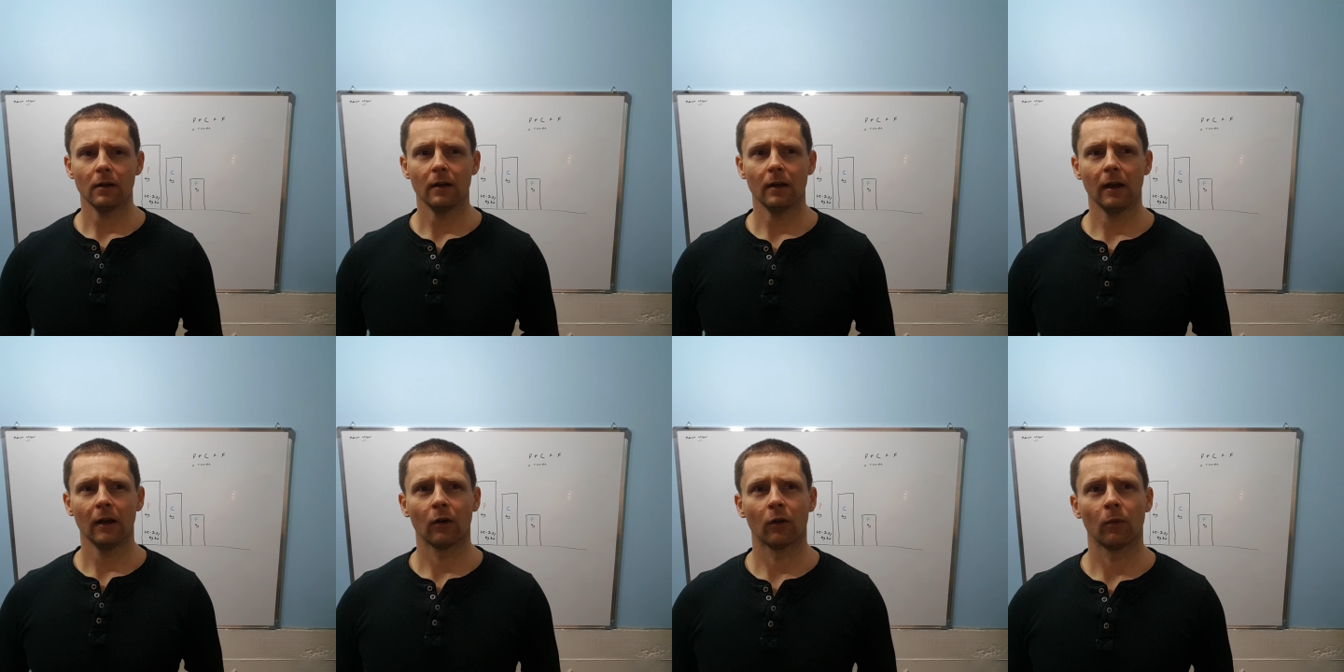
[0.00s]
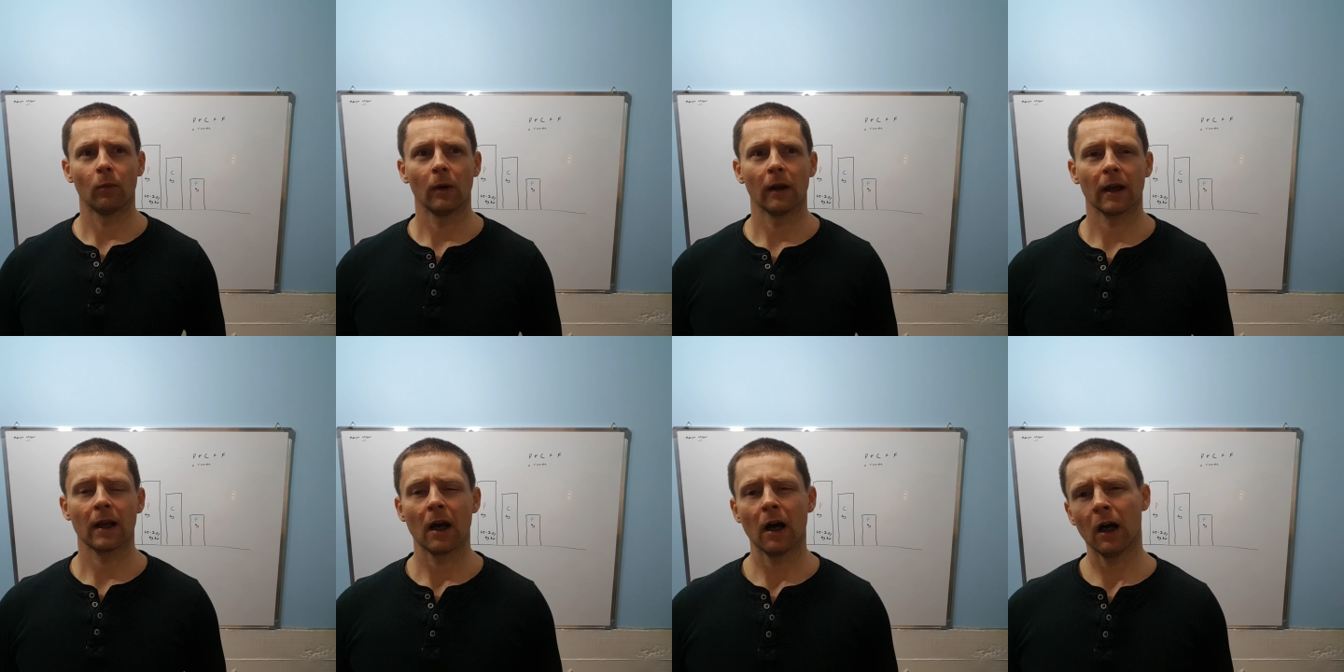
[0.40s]
hang on,
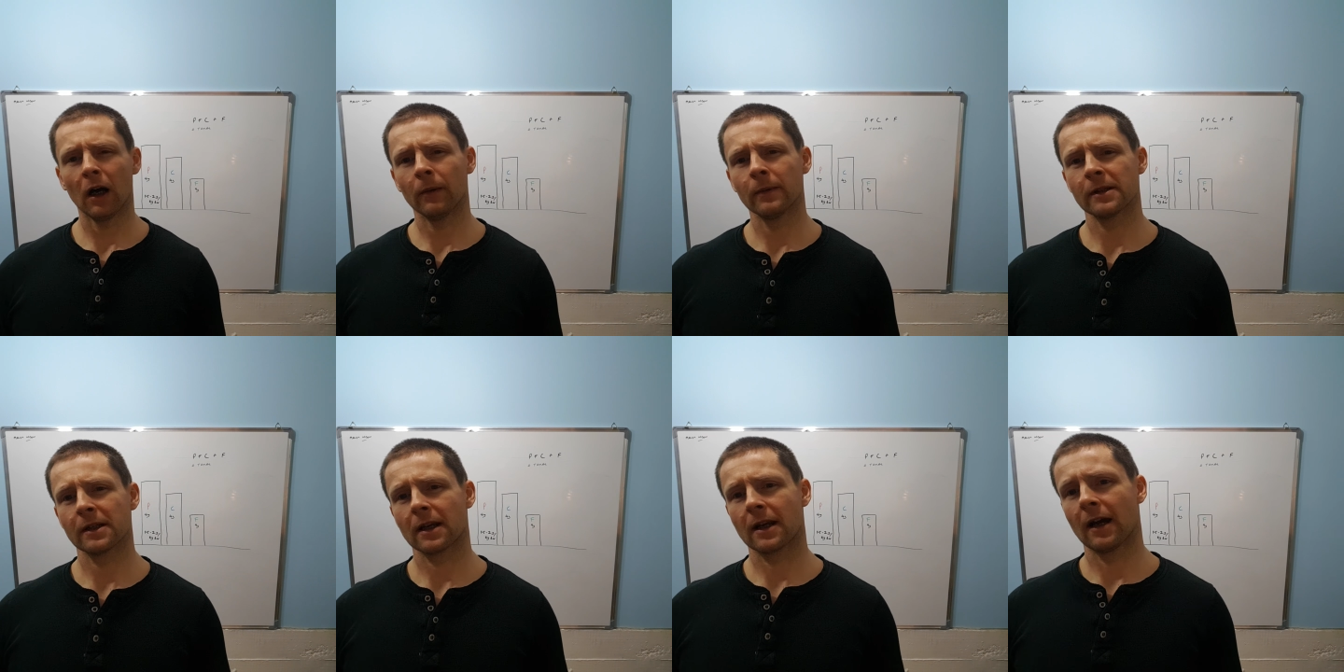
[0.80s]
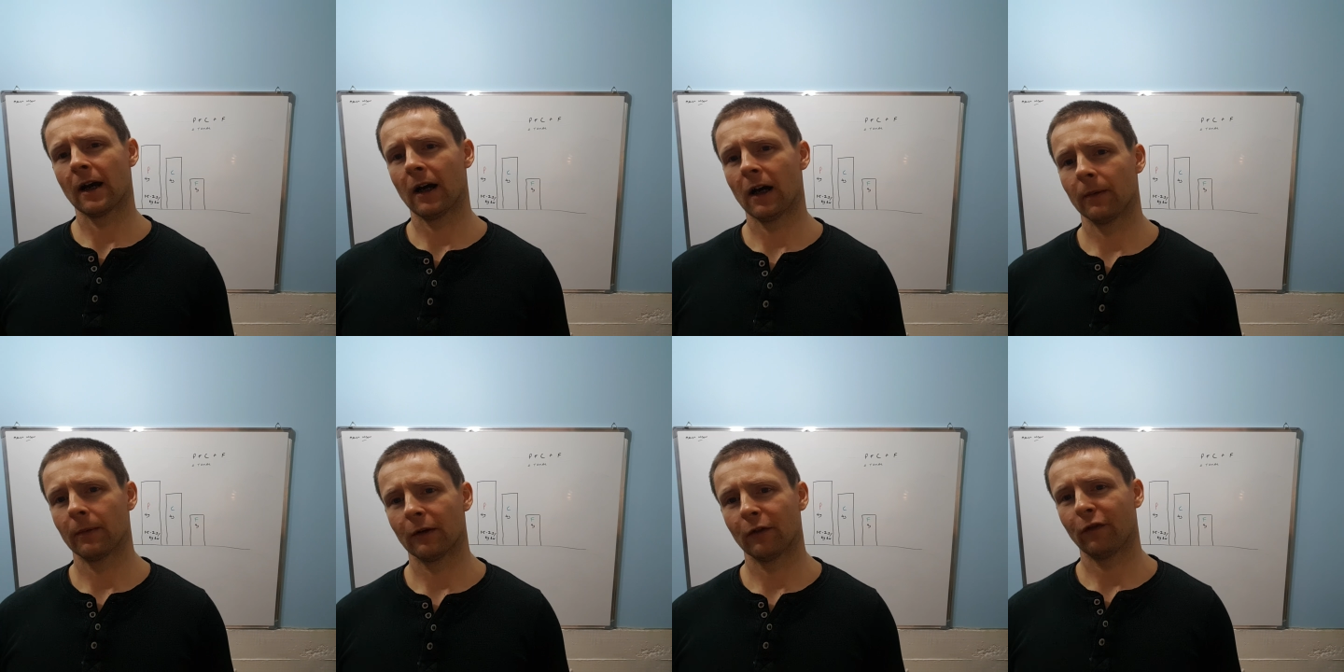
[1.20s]
well, a carb is a
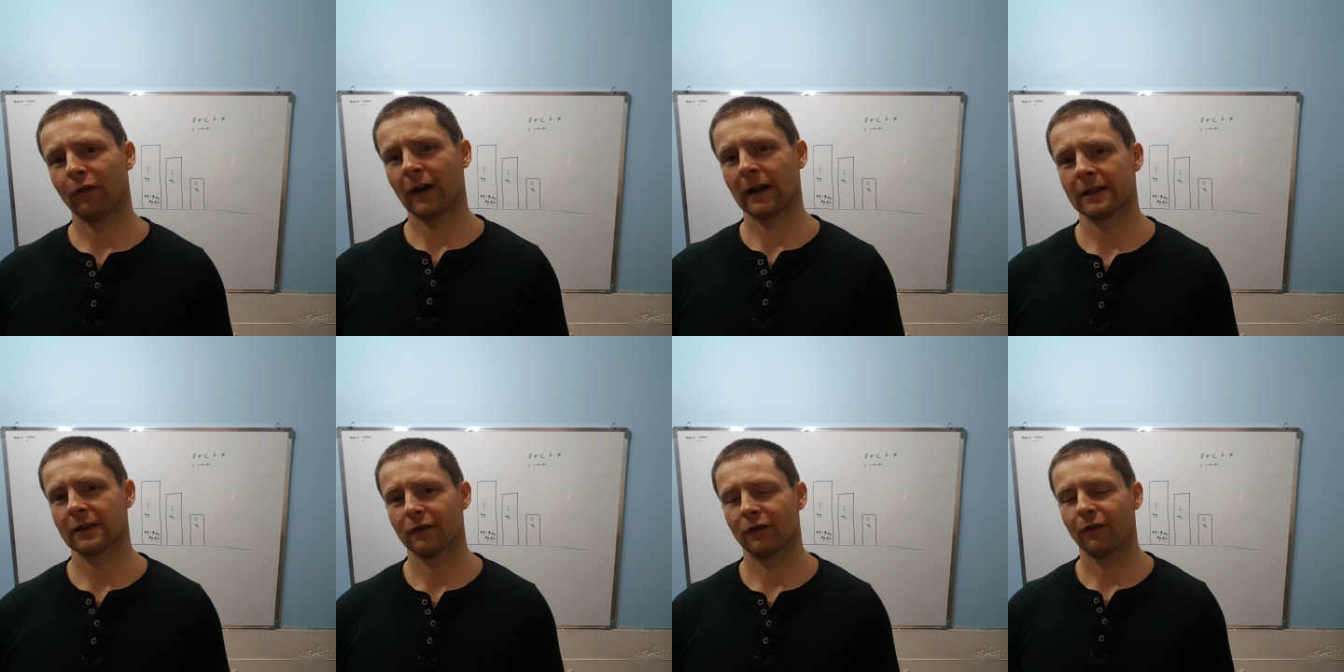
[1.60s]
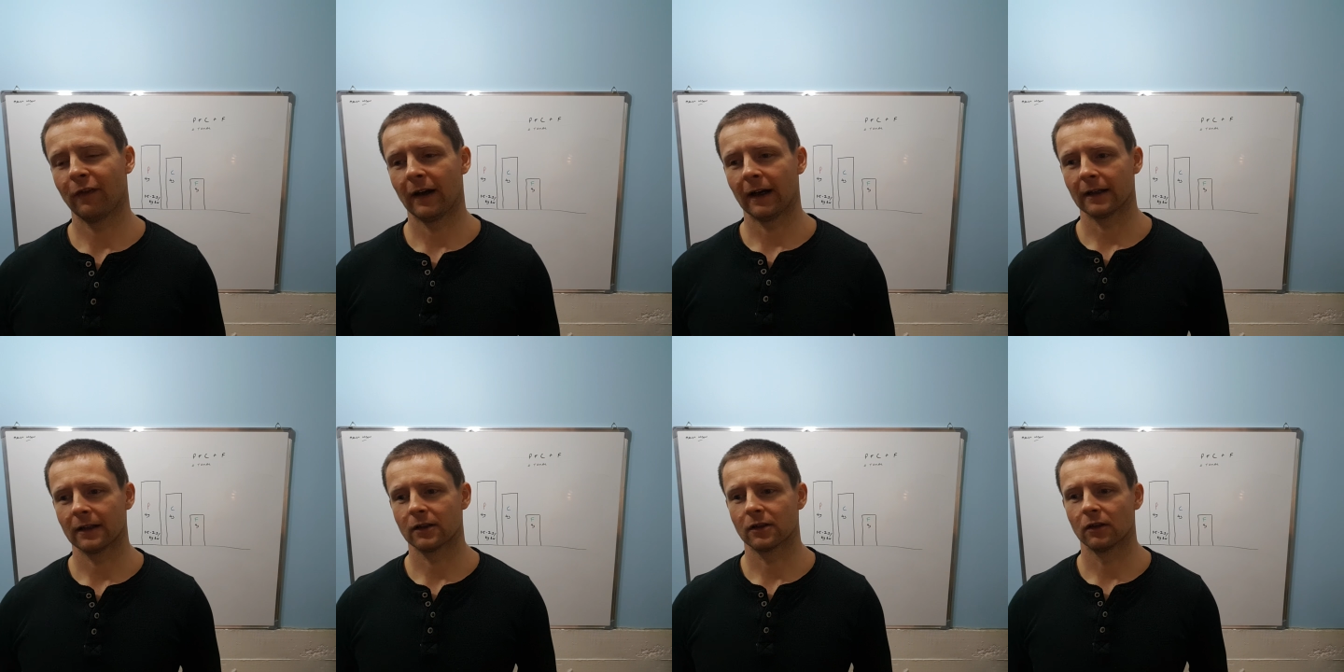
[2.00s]
carb and a fat's a
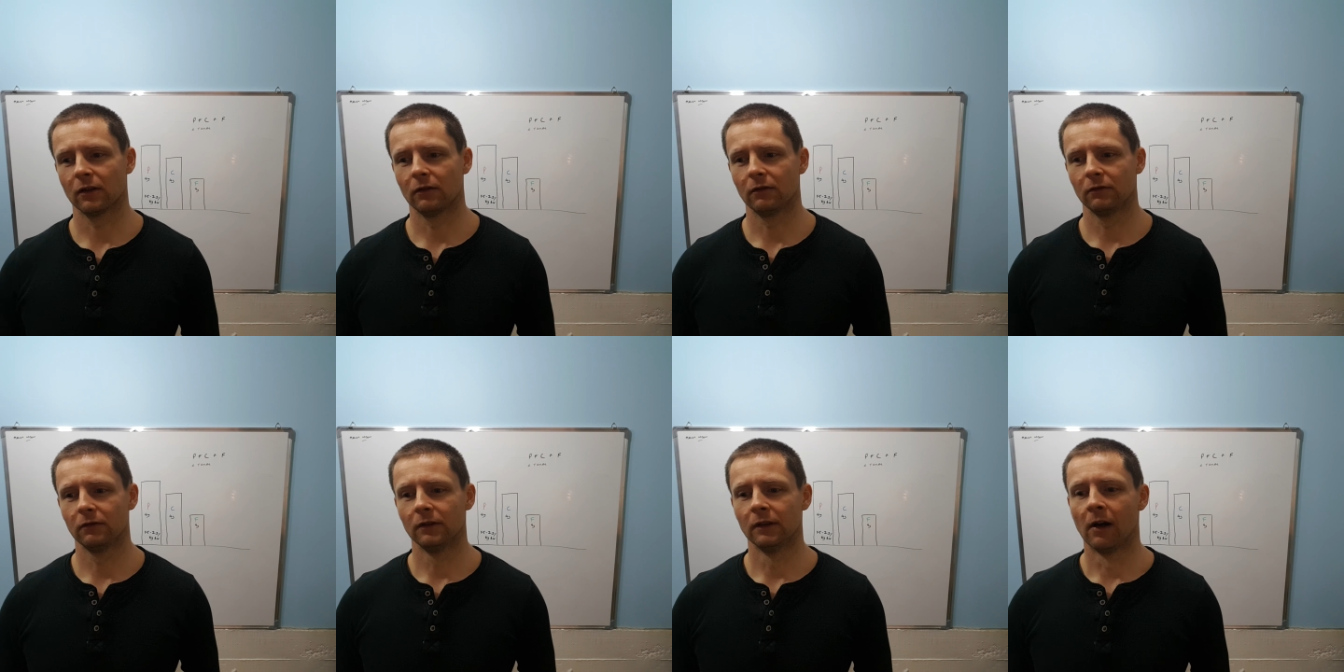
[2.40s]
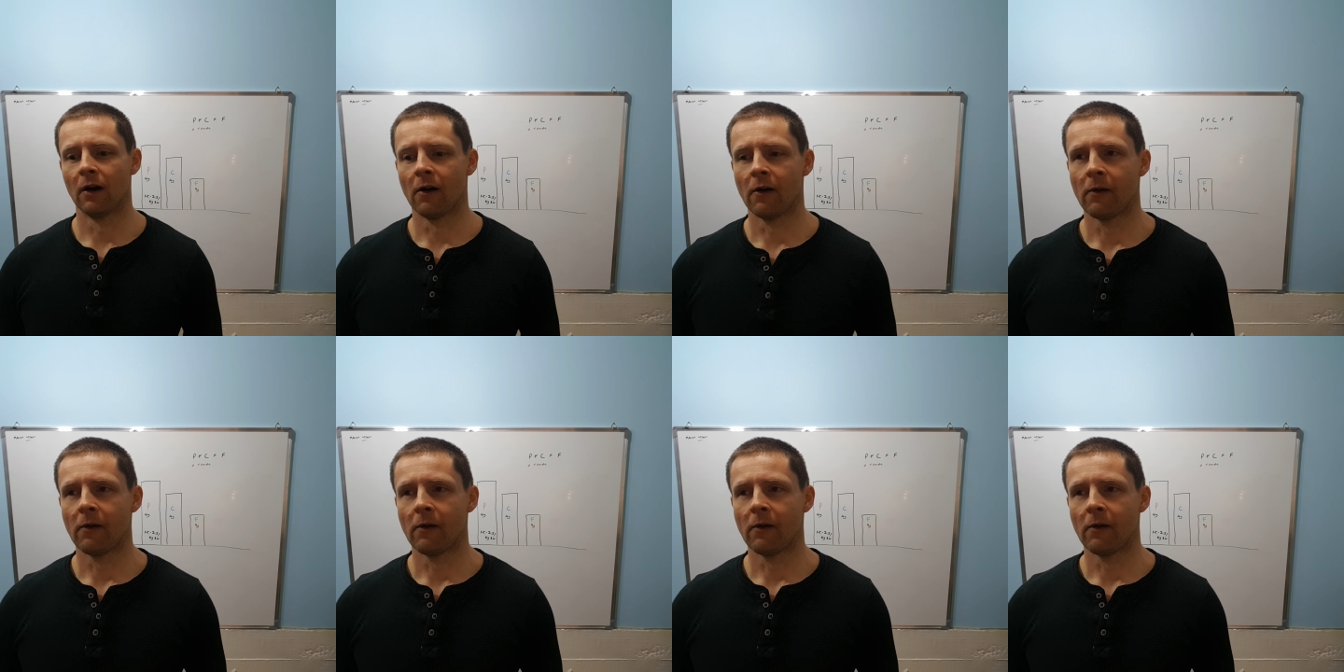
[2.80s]
fat. So,